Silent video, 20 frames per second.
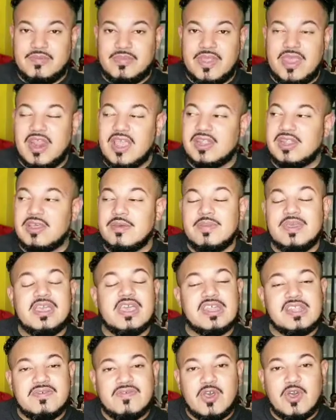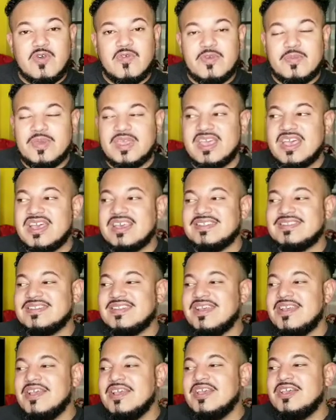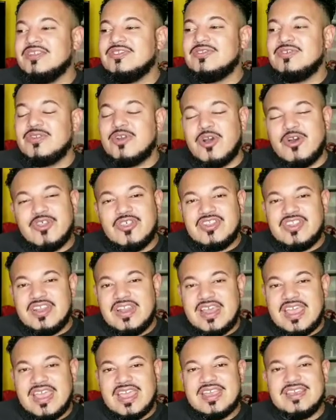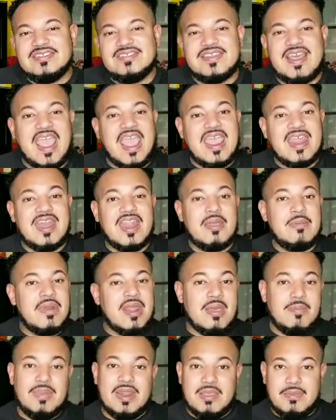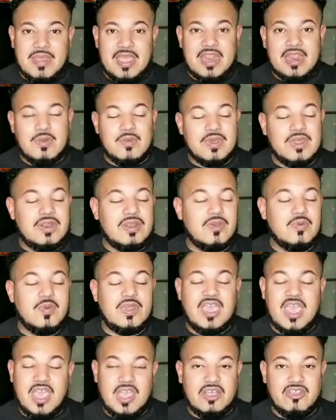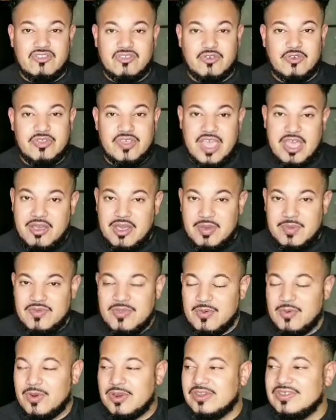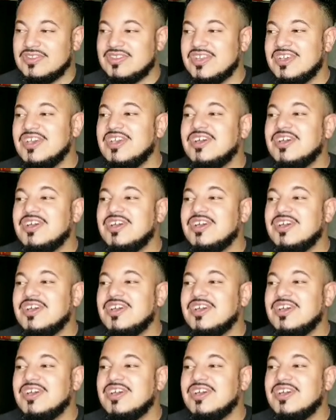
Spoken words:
And I say because of COVID because due to all the delays, and I'm not blaming anyone, we can't control the outcome of the world.